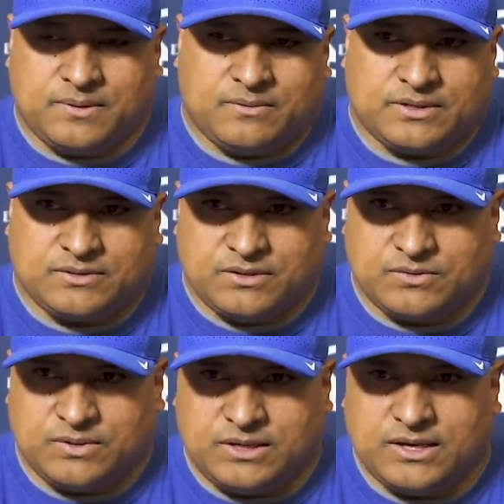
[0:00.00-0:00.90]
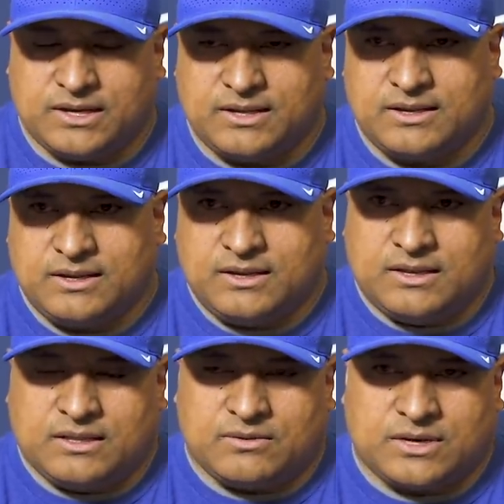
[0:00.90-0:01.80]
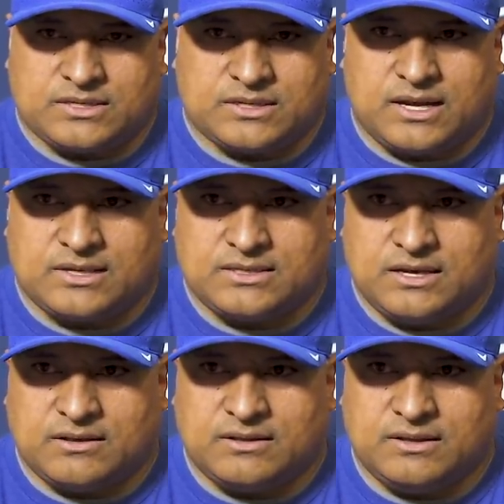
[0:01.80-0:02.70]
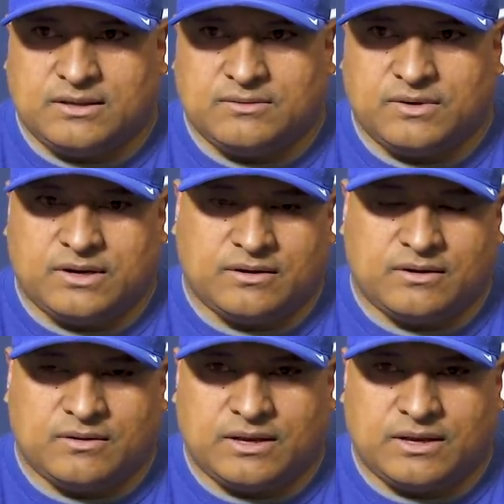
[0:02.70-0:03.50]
But as soon as we get the rest of the guys healthy and ready to go,